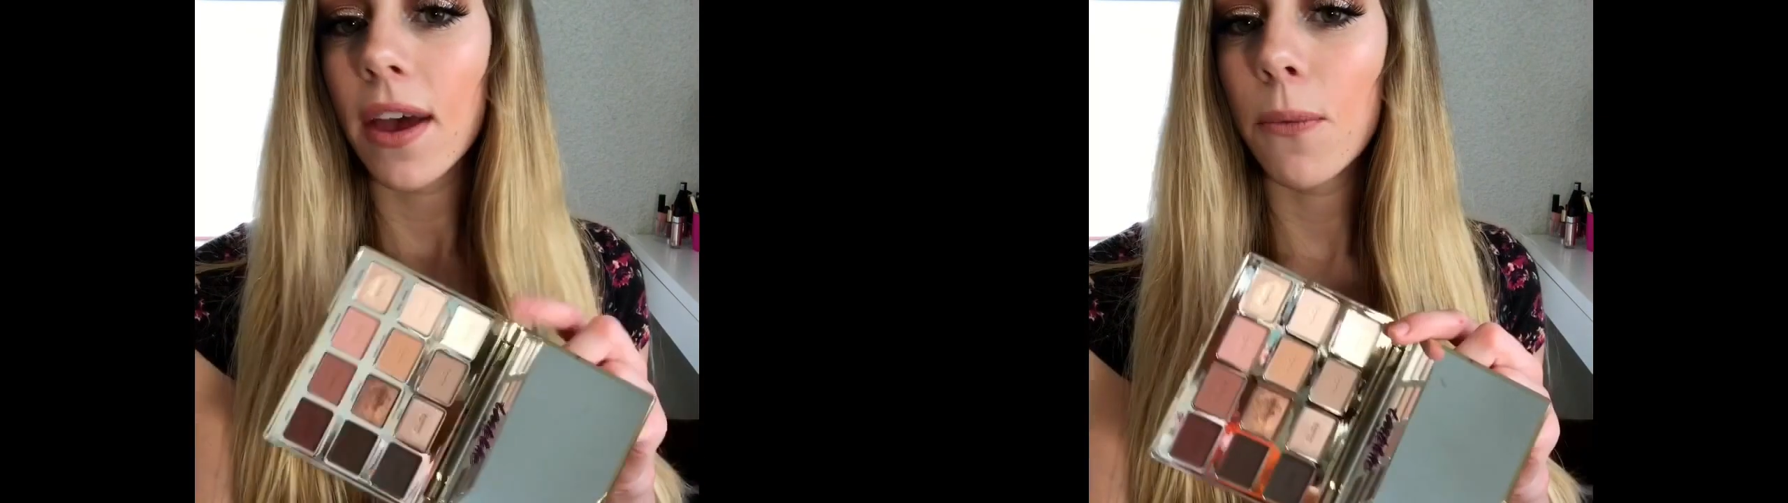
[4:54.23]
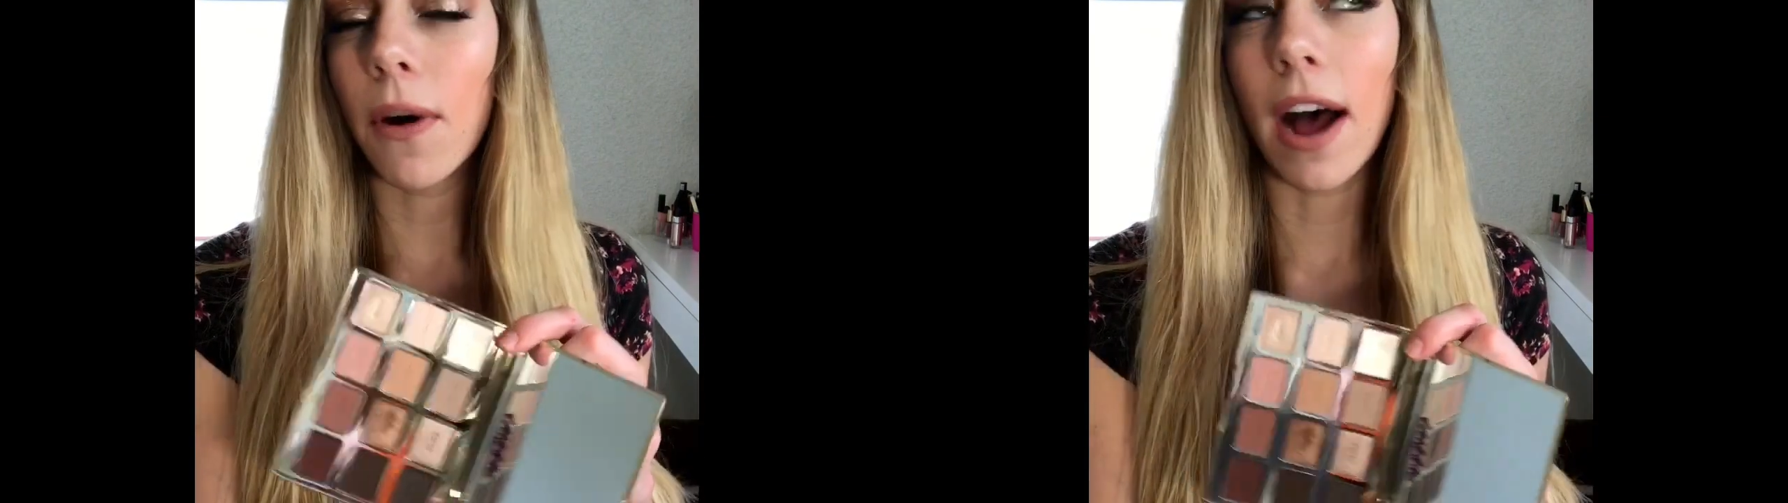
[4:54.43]

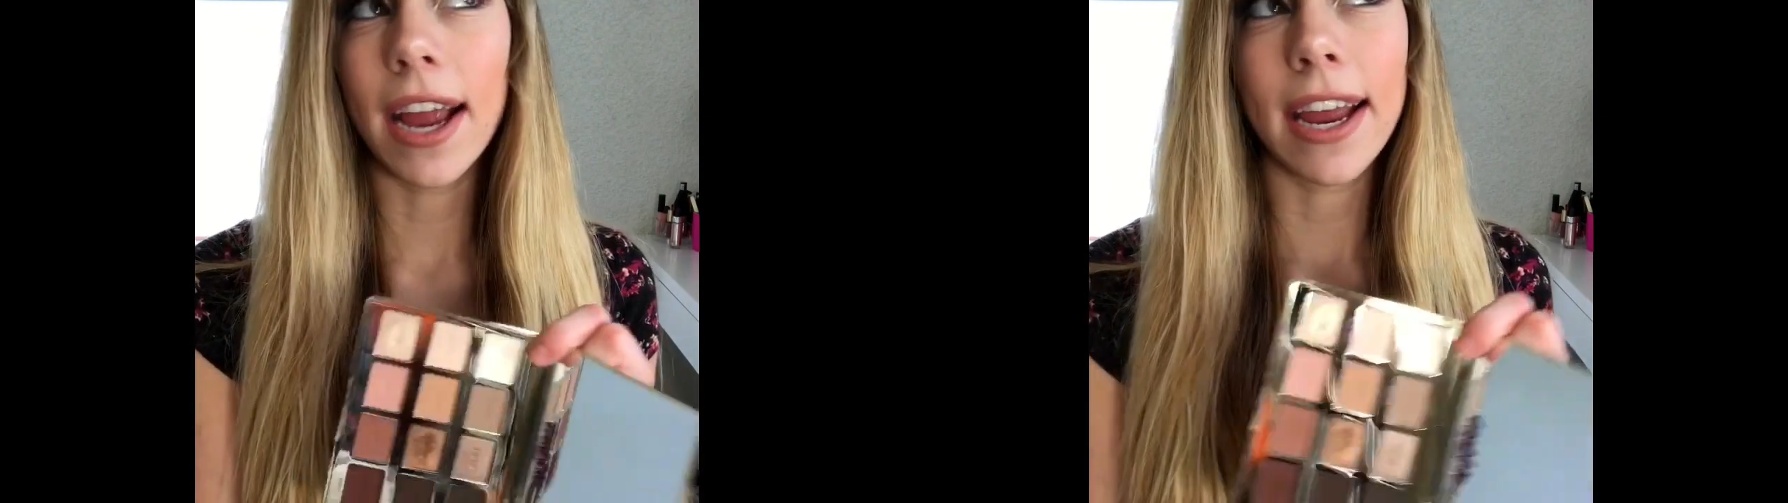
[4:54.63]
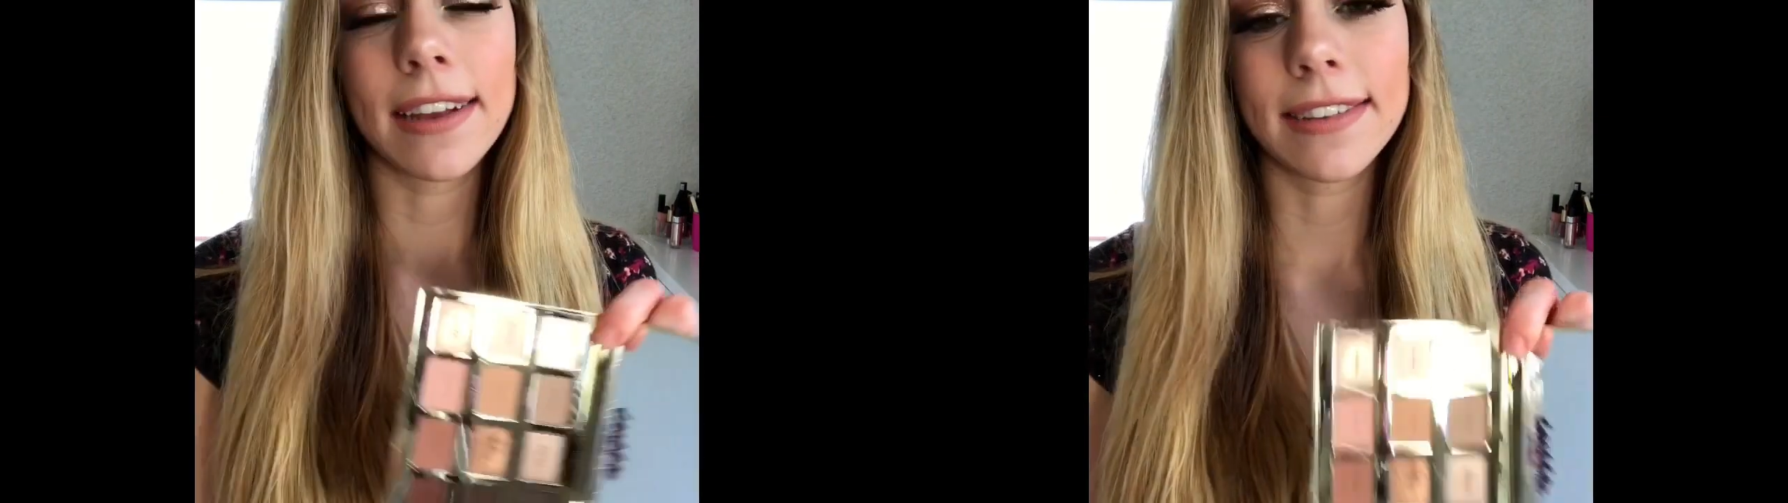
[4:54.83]
well, I
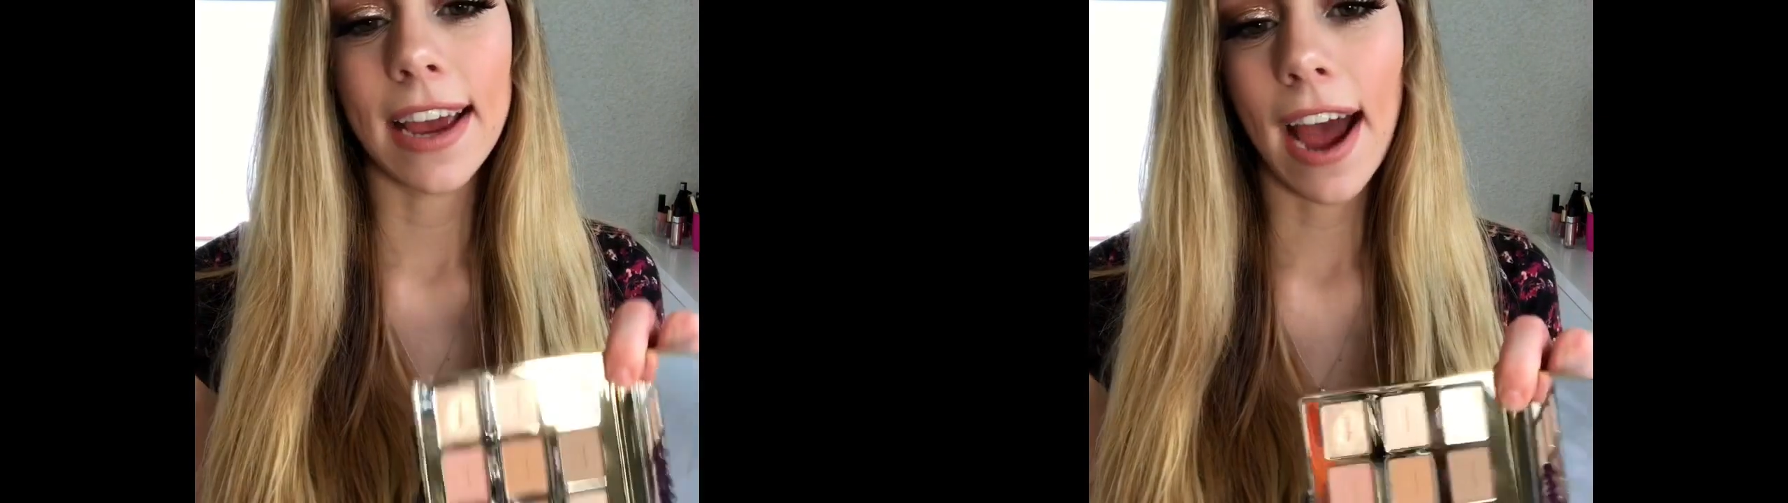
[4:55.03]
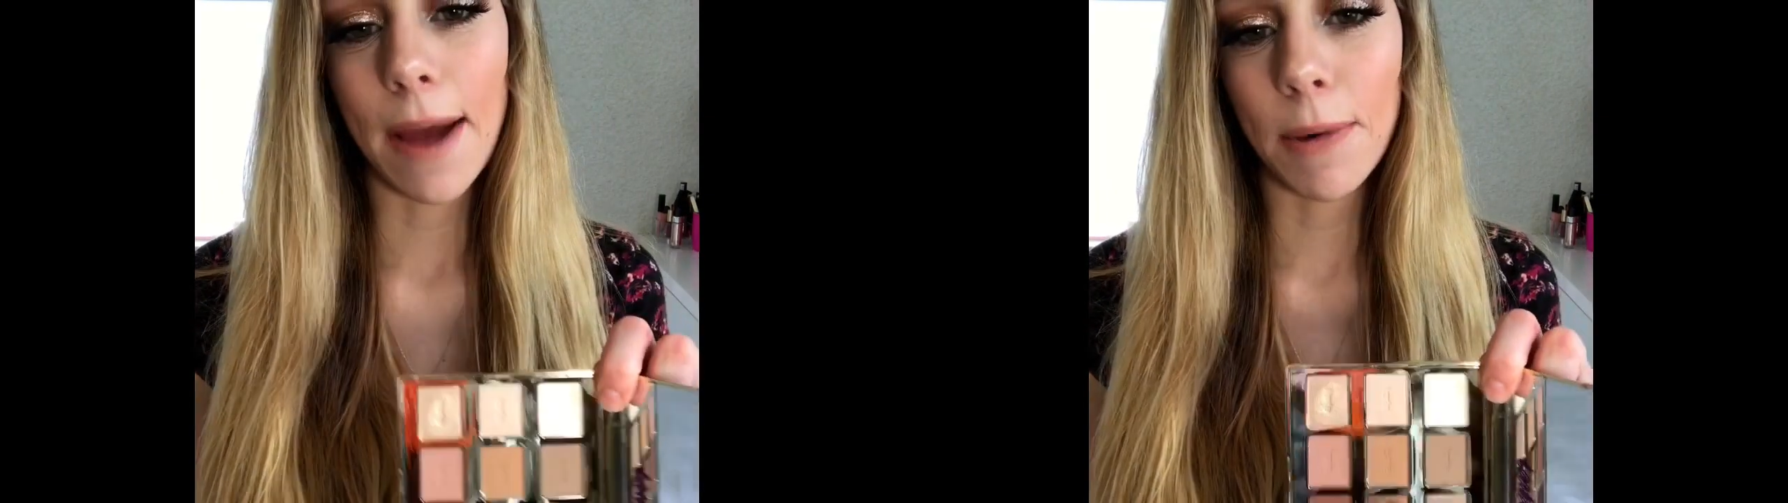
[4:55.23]
can't
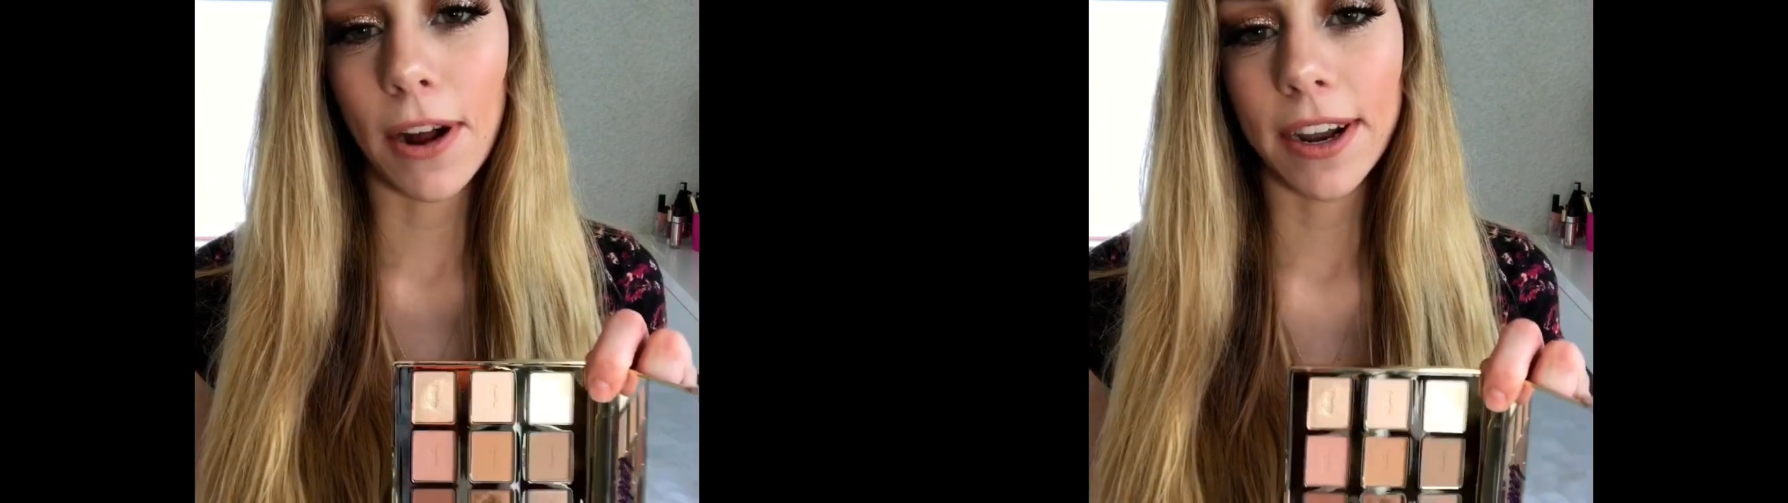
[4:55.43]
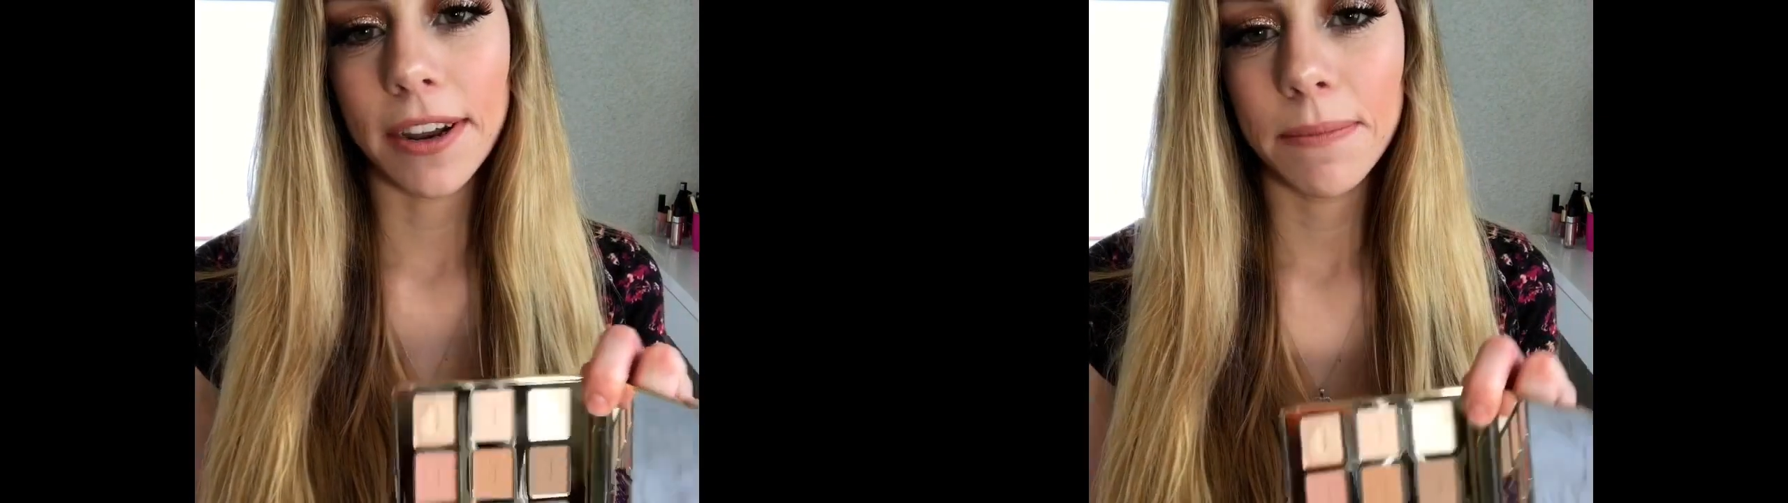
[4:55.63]
say I bought it.